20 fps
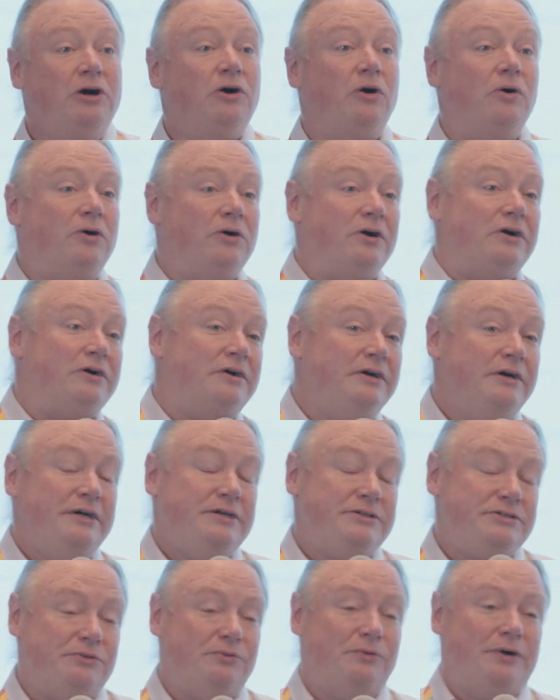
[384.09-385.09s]
or
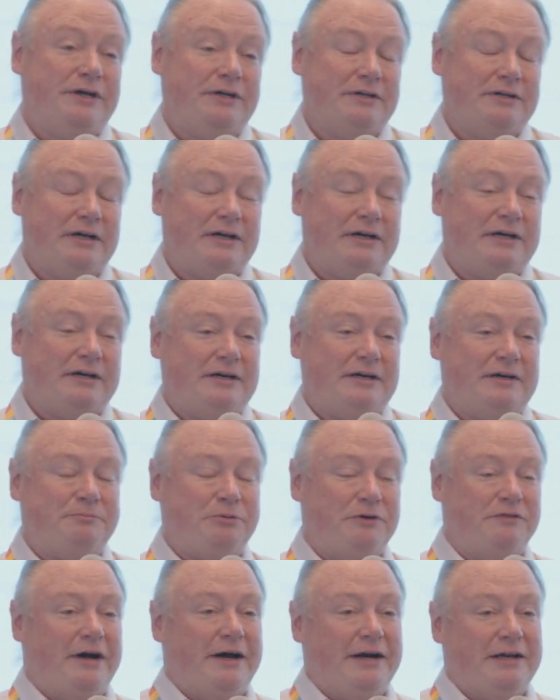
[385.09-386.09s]
to one
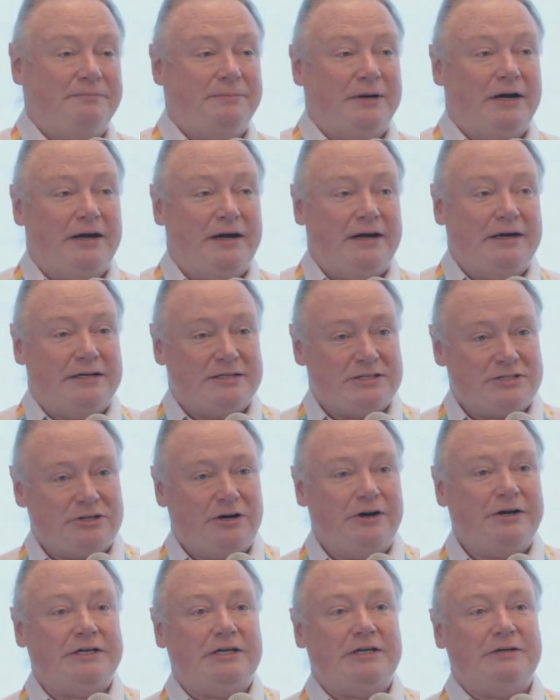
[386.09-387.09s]
provided by a
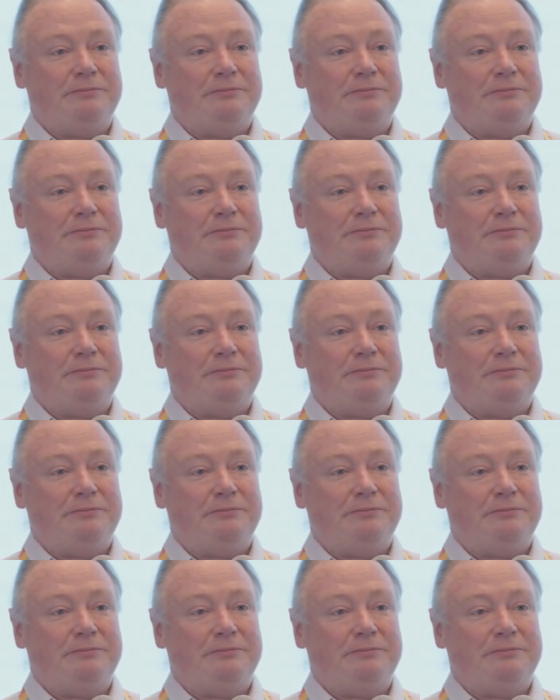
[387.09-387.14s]
startup